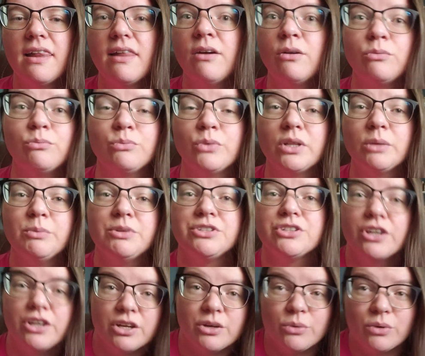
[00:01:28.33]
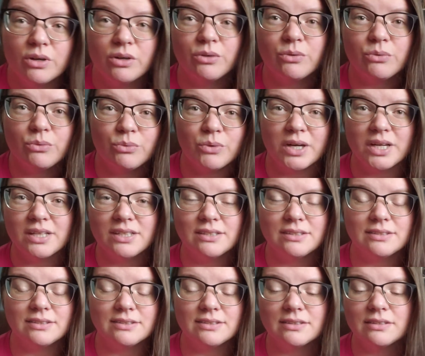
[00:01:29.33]
Oh, well let me show you what
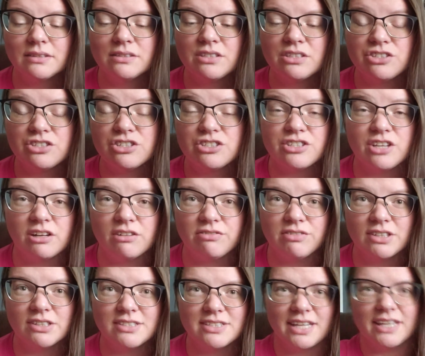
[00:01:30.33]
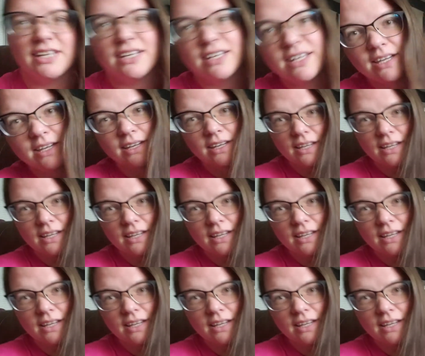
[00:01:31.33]
the stitching shelf looks like.